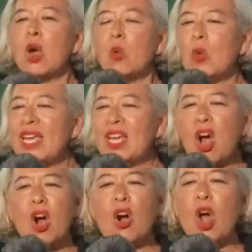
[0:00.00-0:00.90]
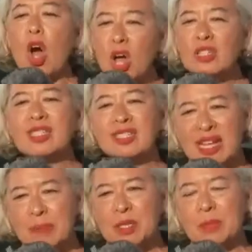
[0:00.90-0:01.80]
we are all
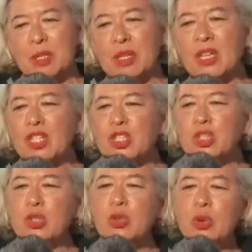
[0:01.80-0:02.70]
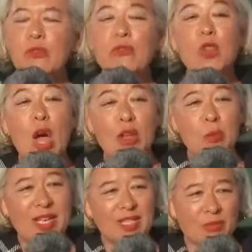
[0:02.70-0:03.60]
susceptible to flawed
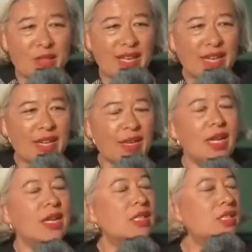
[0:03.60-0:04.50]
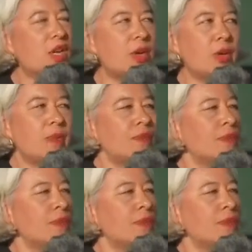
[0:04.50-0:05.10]
ways of thinking. So